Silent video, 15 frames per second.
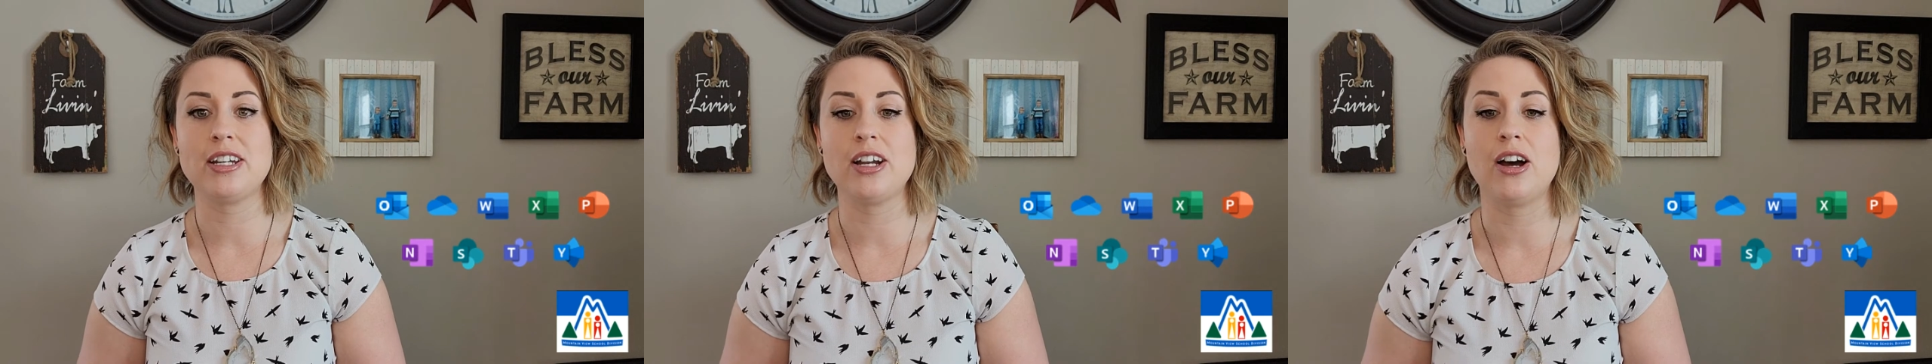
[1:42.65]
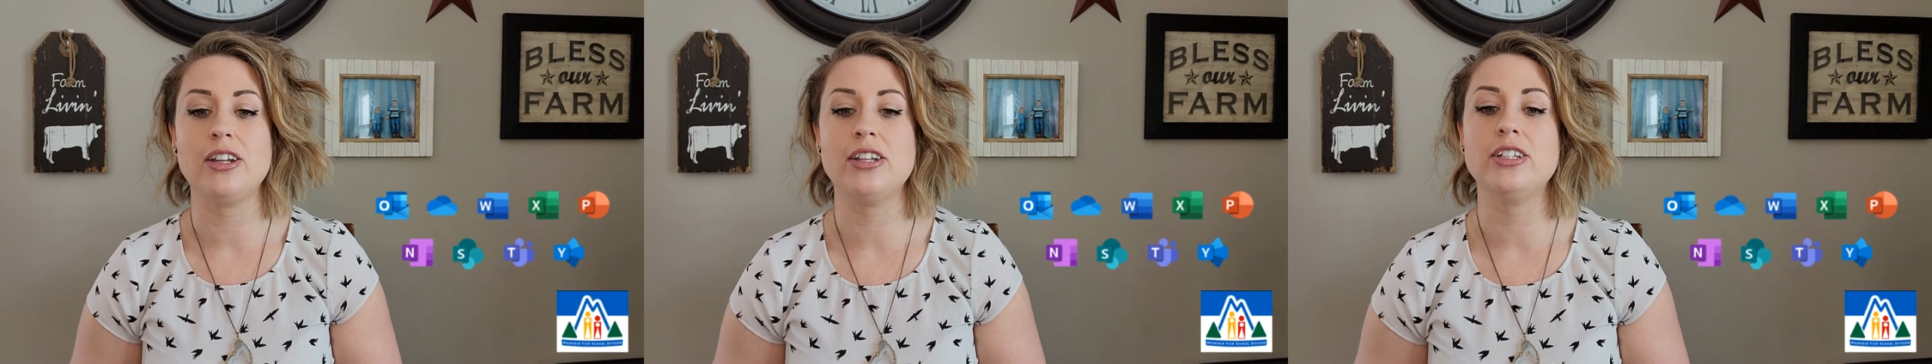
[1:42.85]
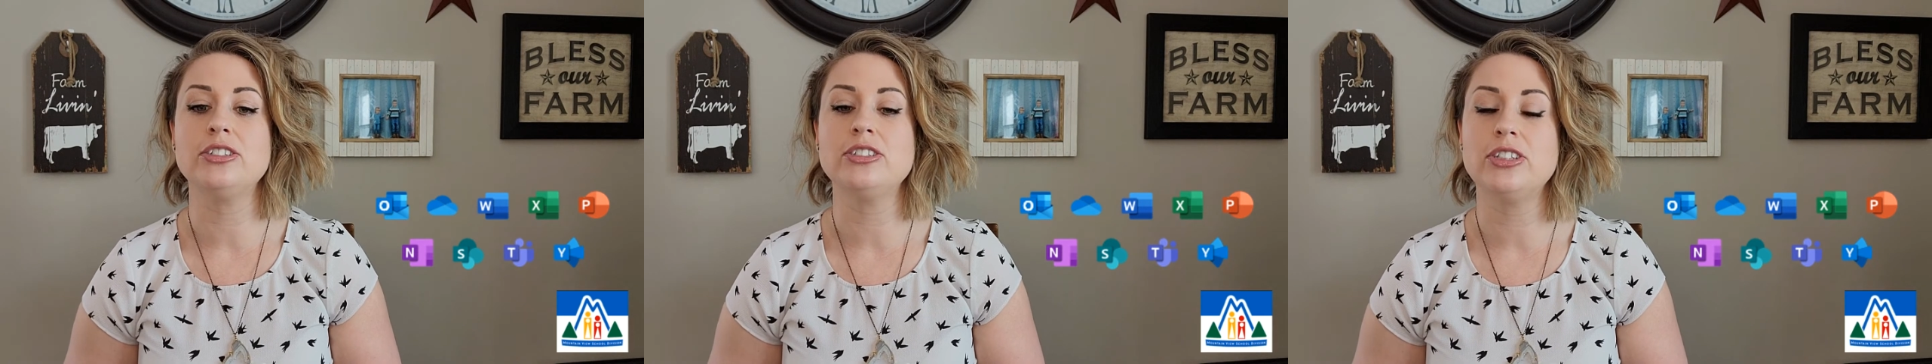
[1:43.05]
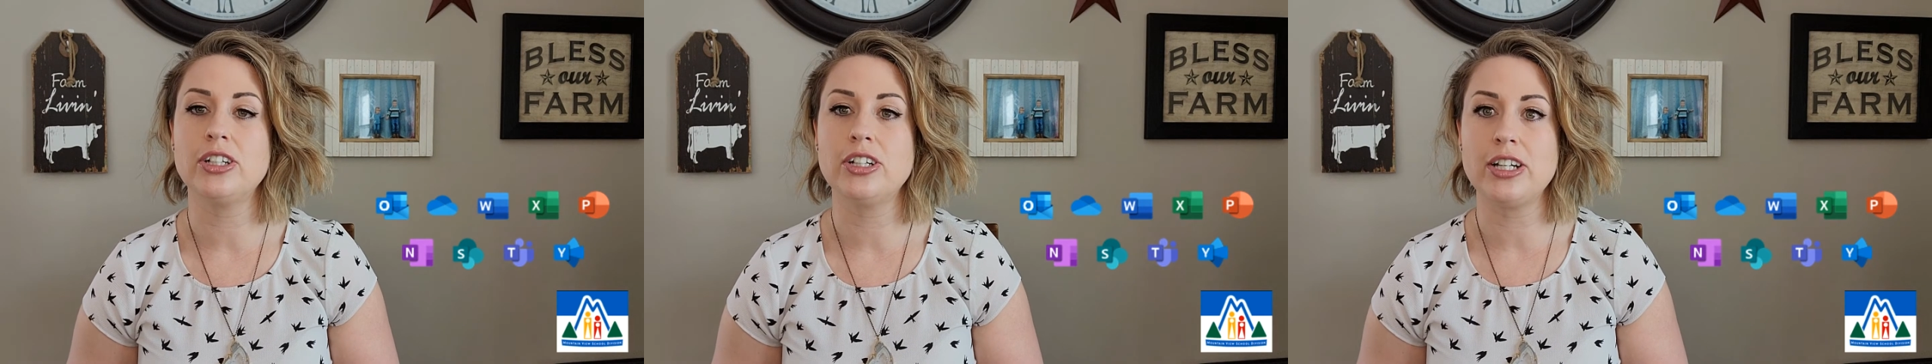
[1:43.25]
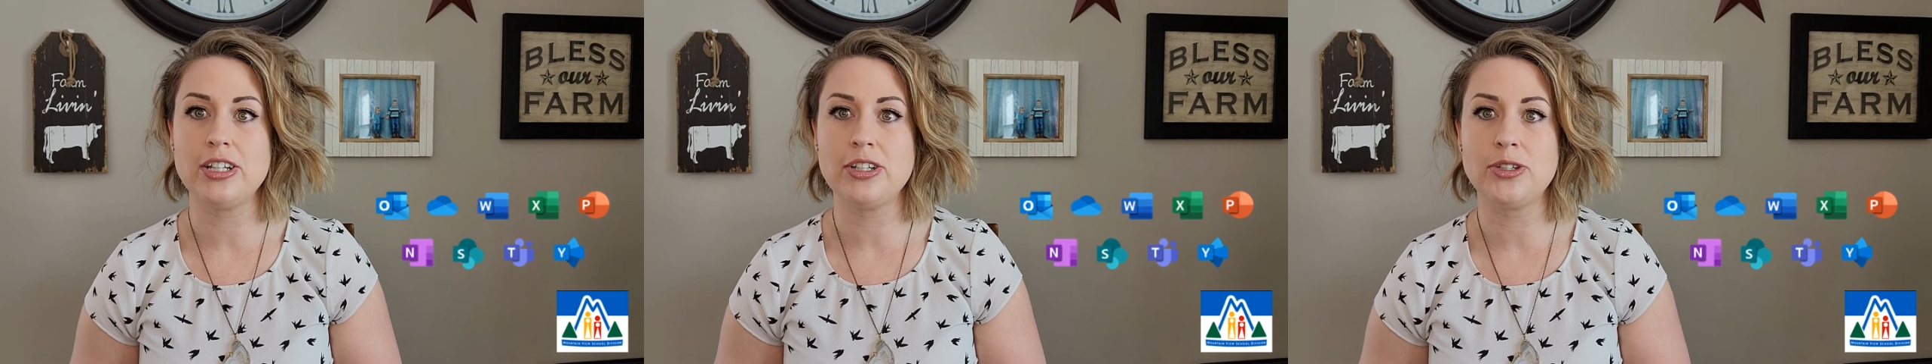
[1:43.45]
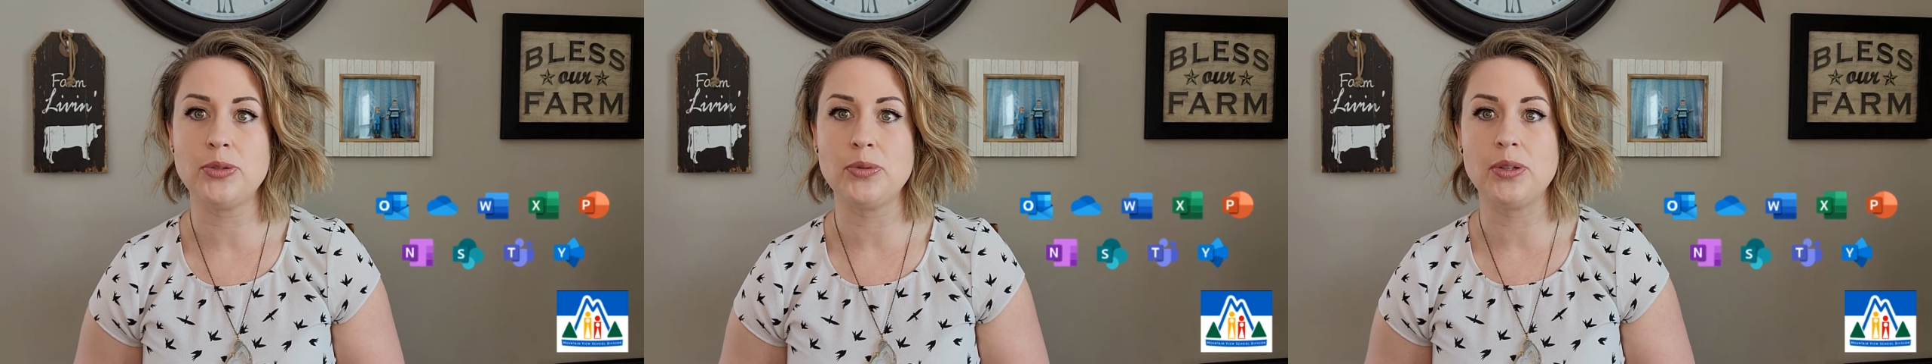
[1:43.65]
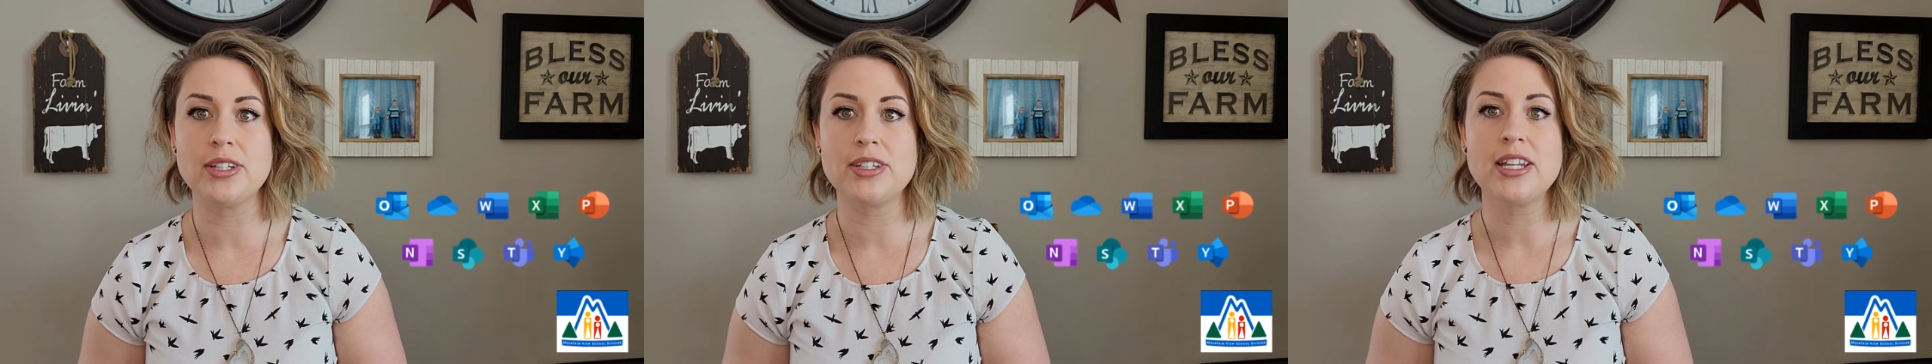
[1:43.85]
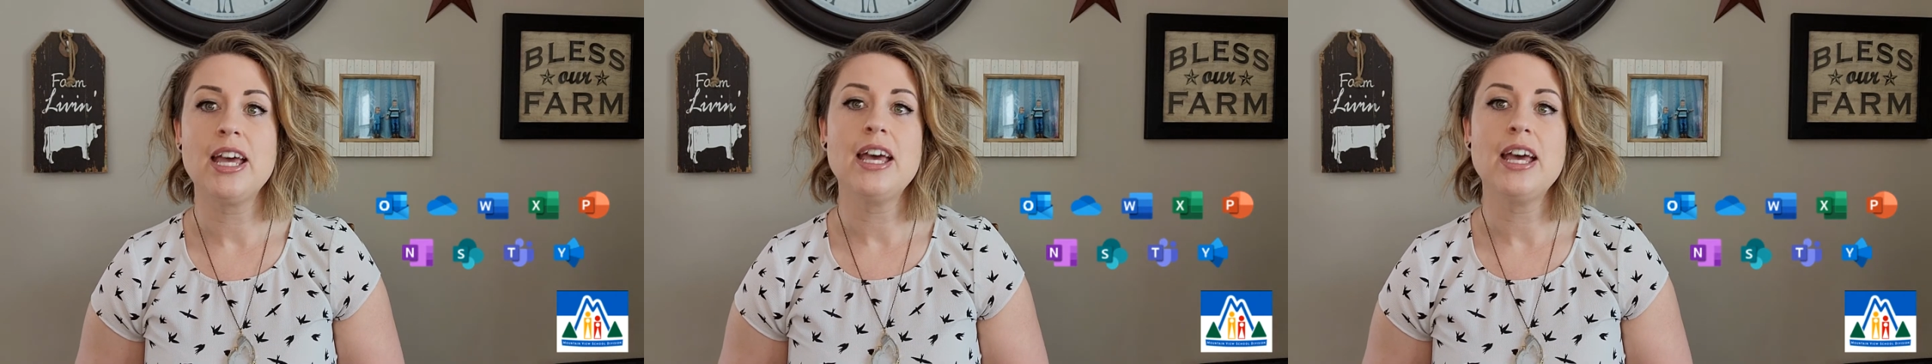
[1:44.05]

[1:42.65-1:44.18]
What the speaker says: on the learning tools